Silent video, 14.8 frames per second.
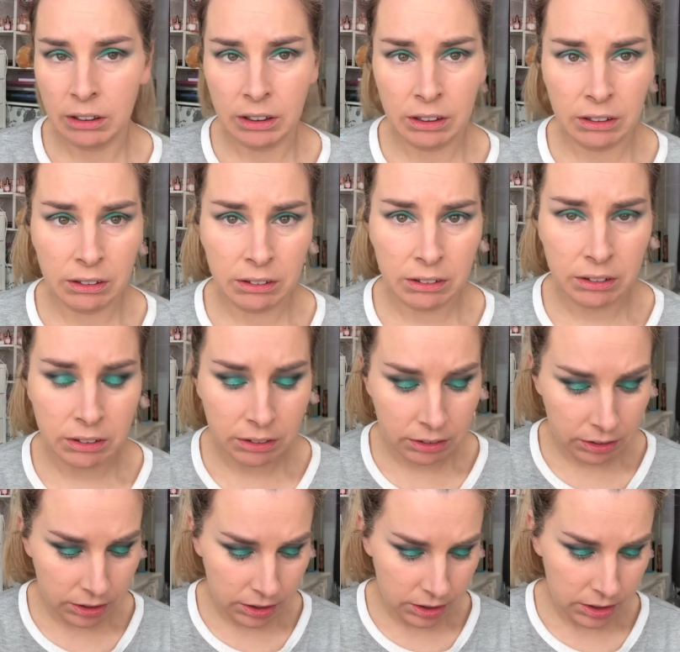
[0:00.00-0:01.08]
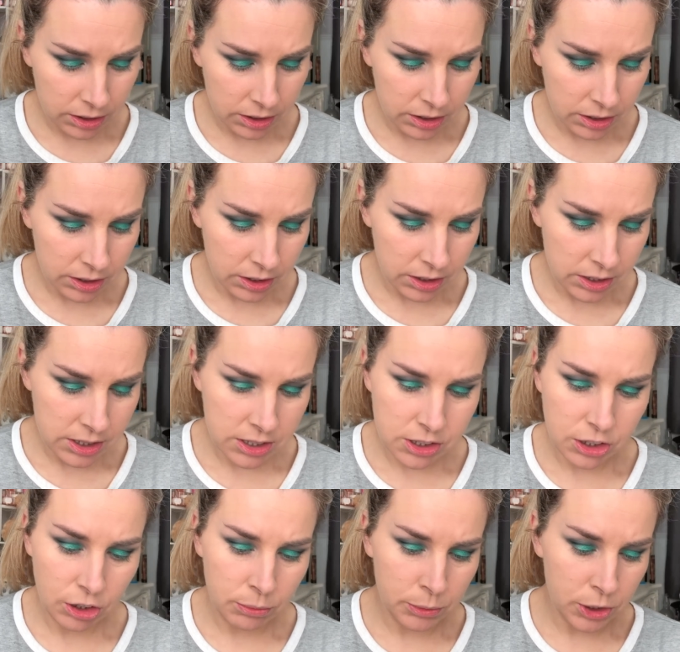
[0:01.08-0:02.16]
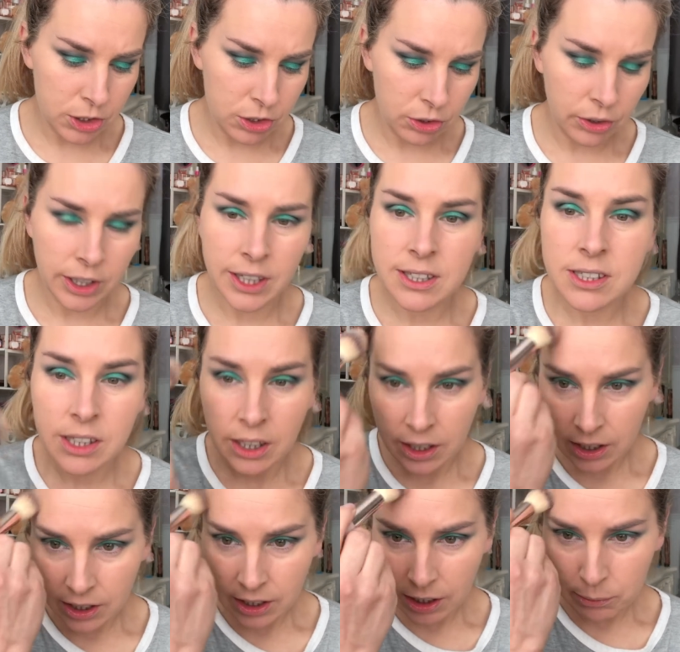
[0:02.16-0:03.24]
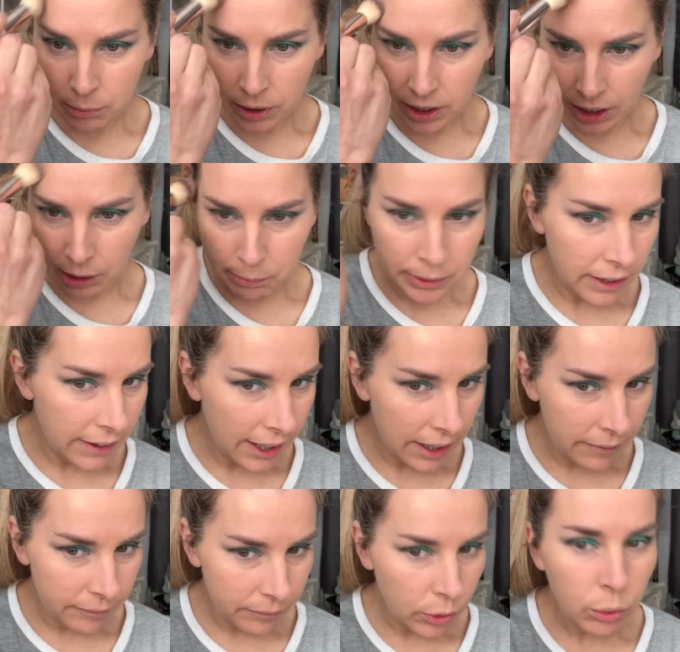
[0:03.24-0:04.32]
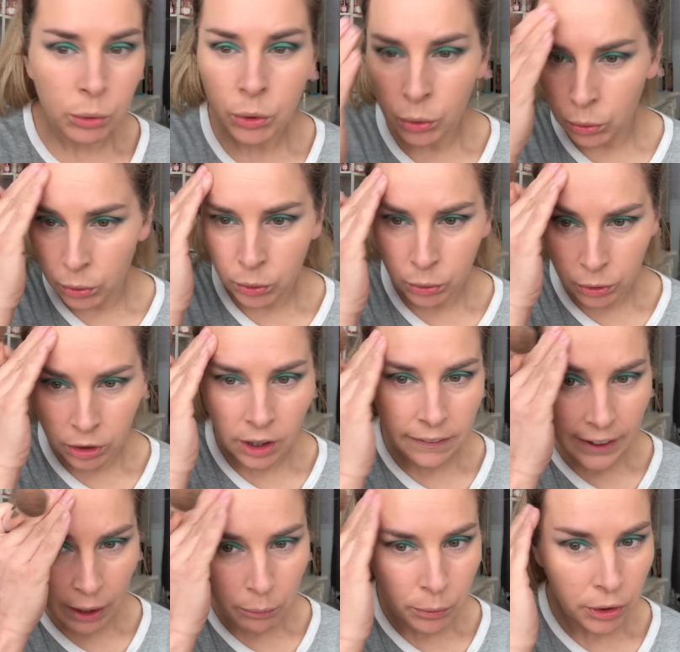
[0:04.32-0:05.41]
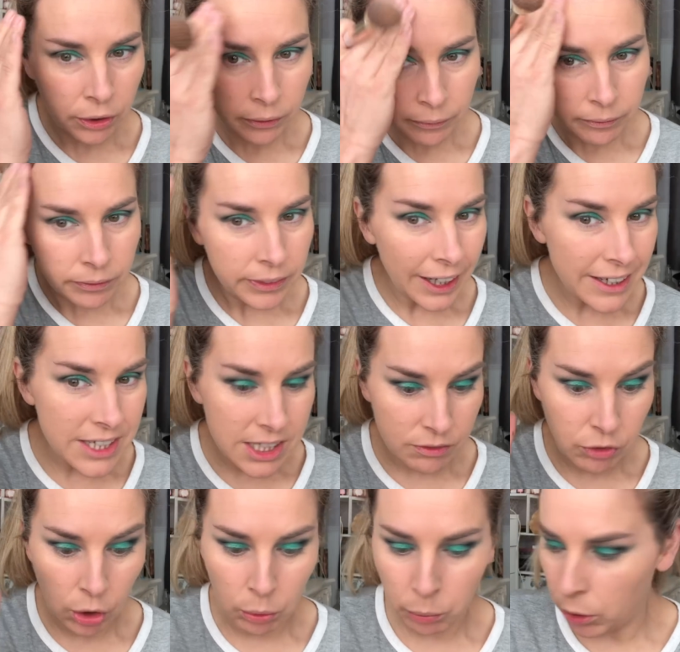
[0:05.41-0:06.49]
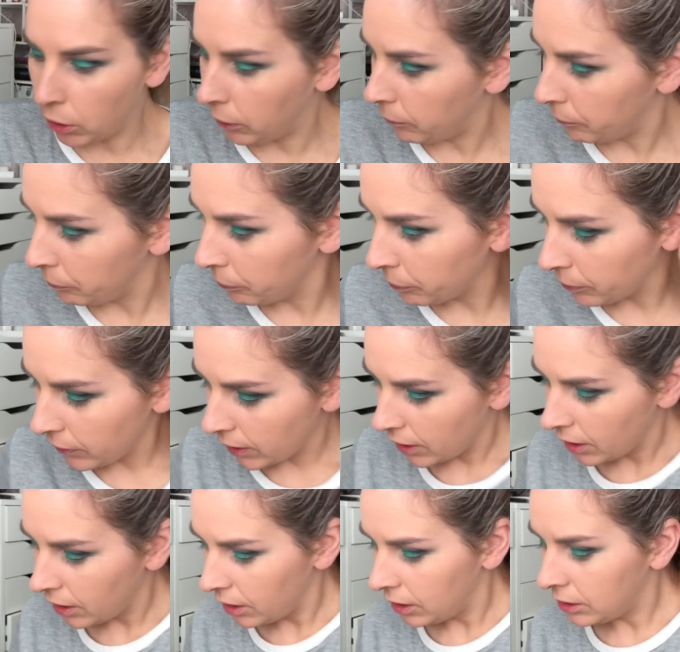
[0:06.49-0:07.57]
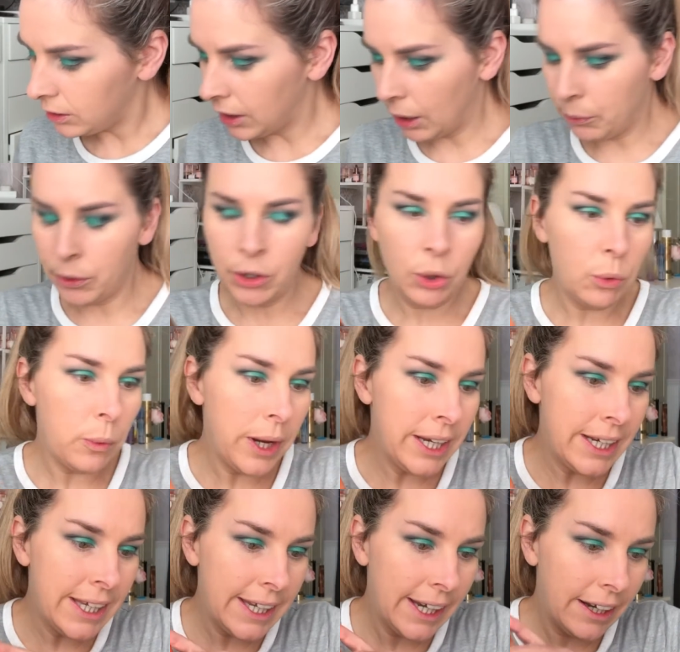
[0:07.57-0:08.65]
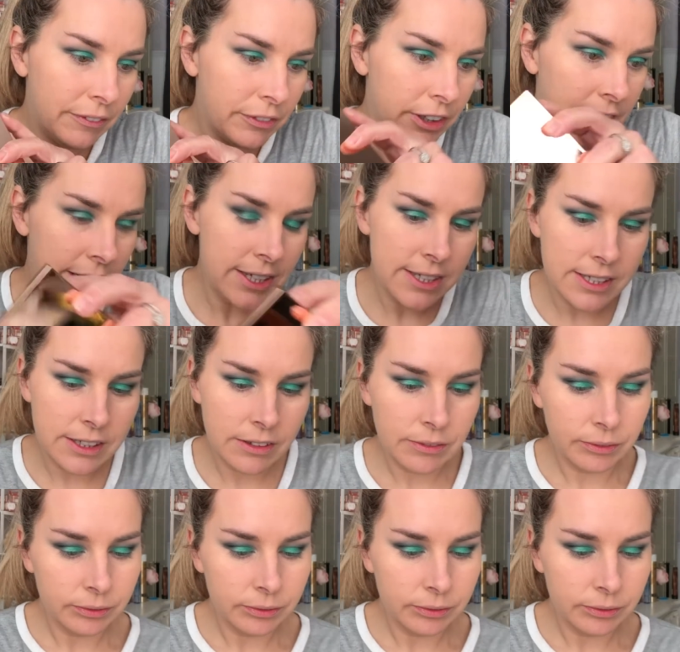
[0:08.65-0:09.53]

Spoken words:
Oh, it's too much noise. A little bit of that. Oh, no, no, not that one. That's the wrong one. I want to go in here for this.